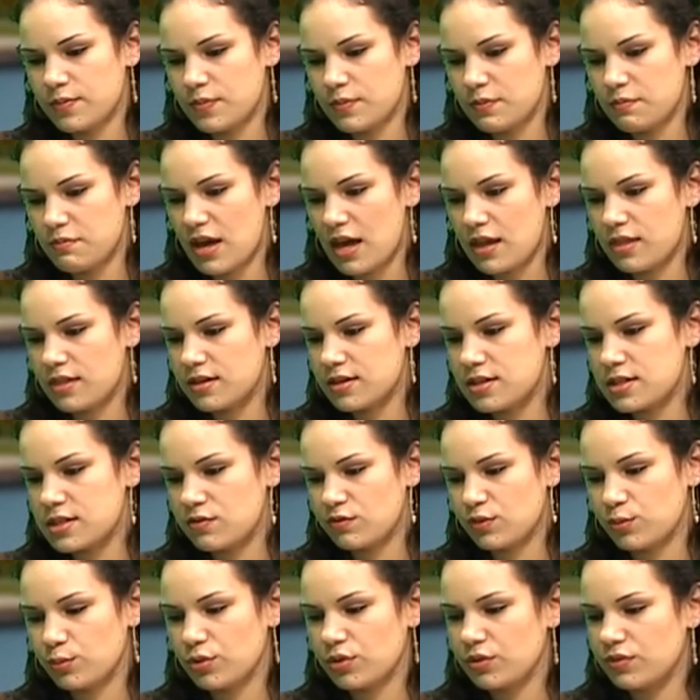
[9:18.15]
methods
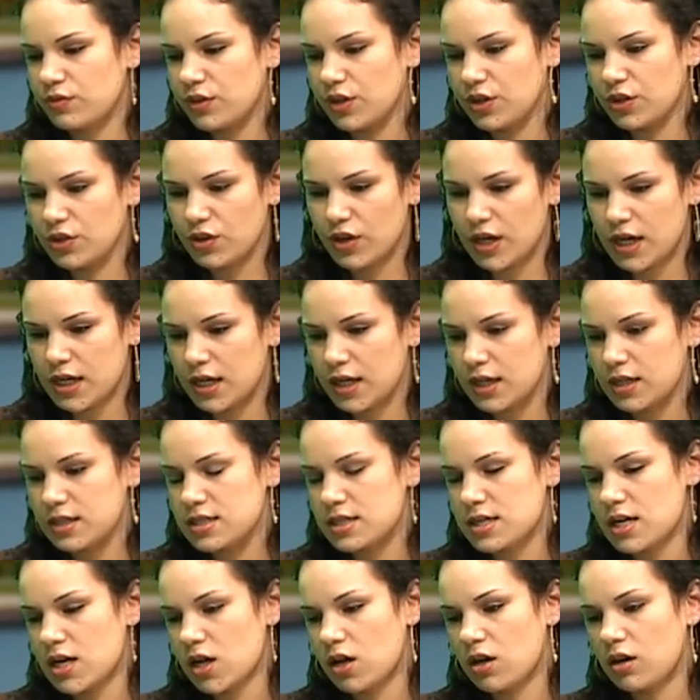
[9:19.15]
of improving your credit,
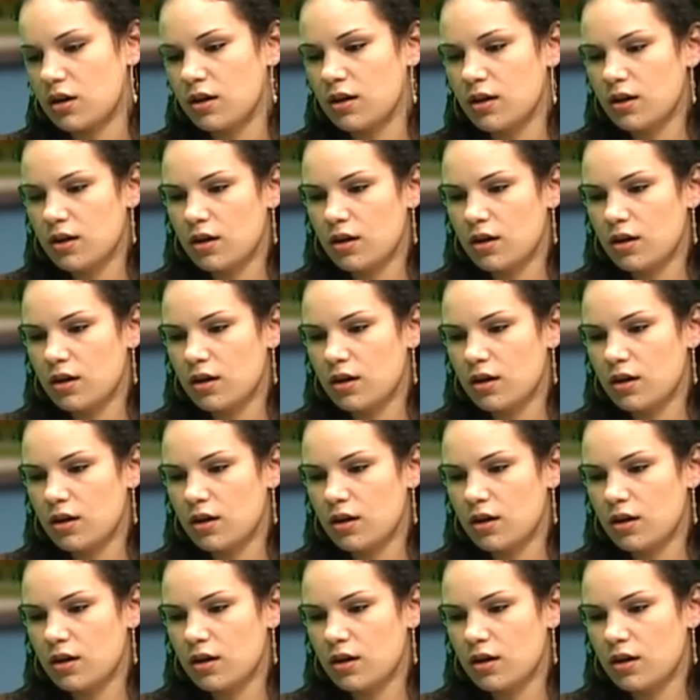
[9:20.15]
staying